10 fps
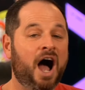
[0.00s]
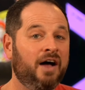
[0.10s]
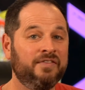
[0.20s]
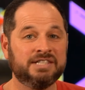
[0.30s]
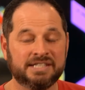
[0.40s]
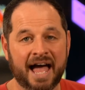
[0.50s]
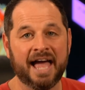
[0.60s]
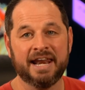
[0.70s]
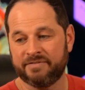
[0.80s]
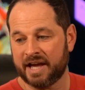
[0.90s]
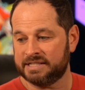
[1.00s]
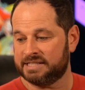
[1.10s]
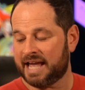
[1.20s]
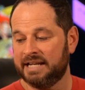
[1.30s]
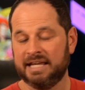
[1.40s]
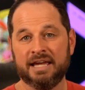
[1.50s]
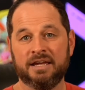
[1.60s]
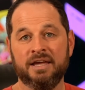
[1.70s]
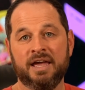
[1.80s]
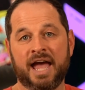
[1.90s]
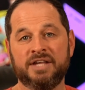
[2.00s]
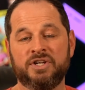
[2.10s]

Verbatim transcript: On the side, I've got a side gig as